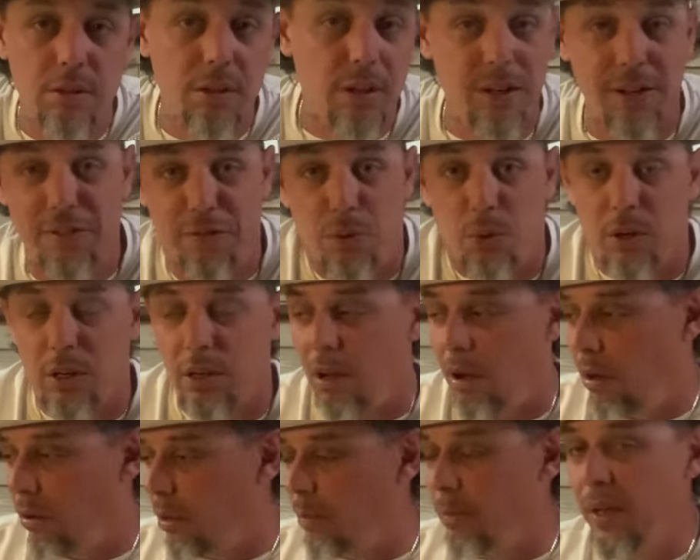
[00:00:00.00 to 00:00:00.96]
if you want to
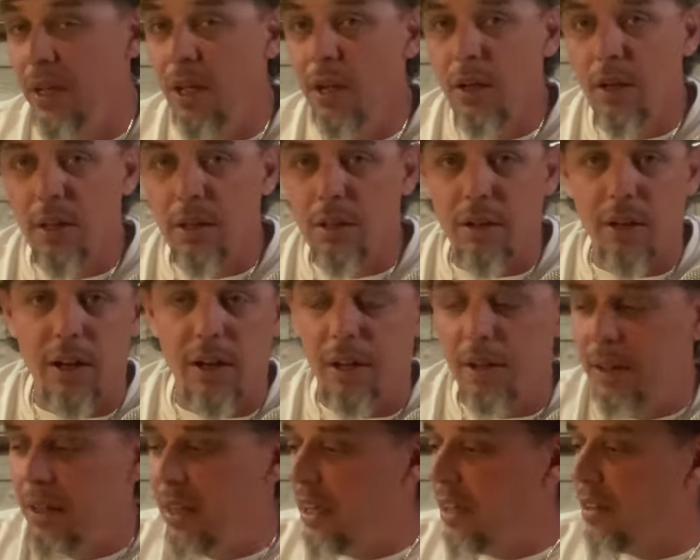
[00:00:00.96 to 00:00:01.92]
call
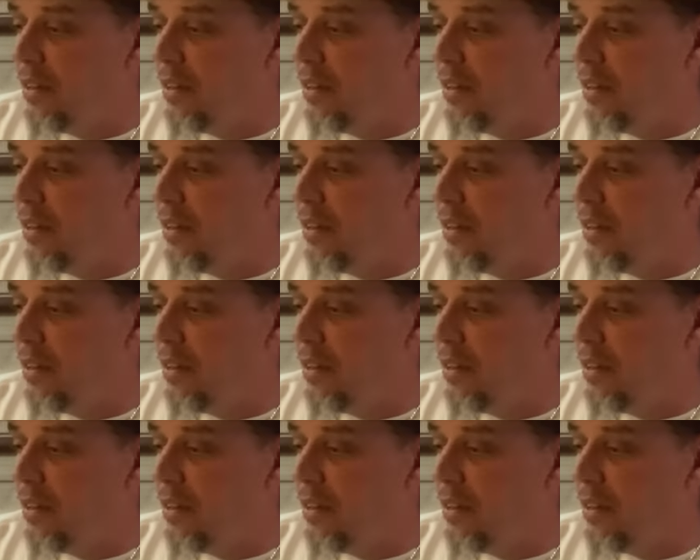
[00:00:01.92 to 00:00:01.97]
them,